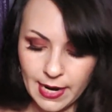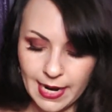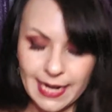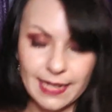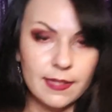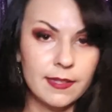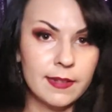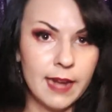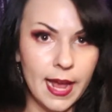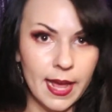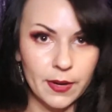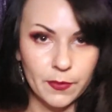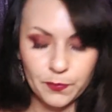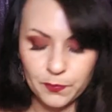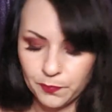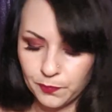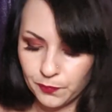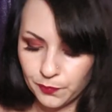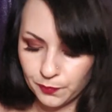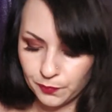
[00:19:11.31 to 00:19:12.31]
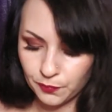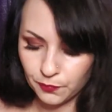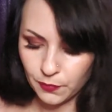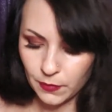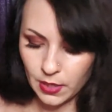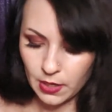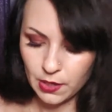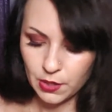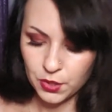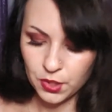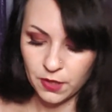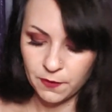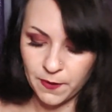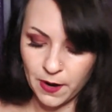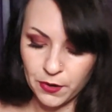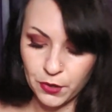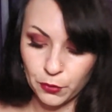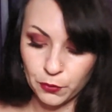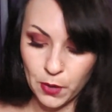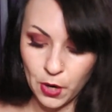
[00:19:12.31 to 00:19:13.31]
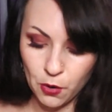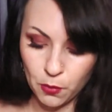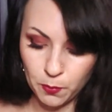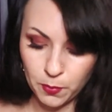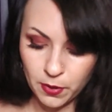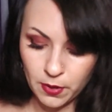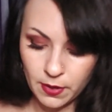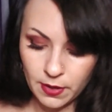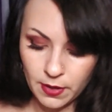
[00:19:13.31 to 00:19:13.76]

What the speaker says: Instead, she found a rope